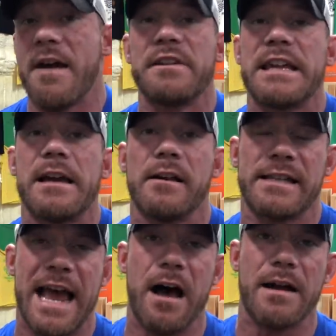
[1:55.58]
everything
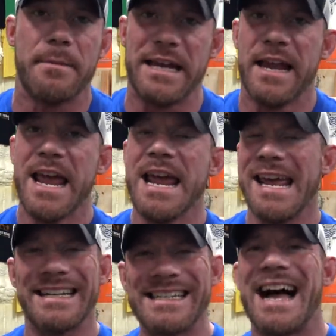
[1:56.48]
else out. I mean,
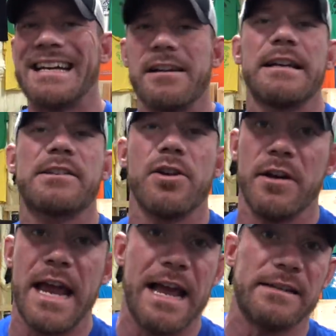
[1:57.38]
it's not nearly as
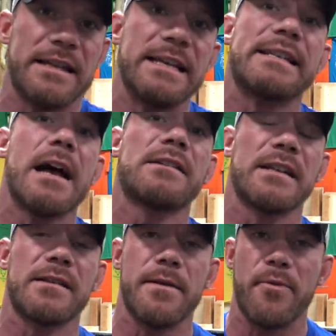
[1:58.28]
good as the sound
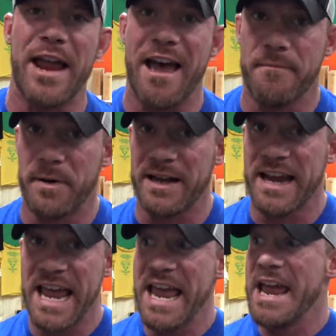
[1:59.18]
system that we have, but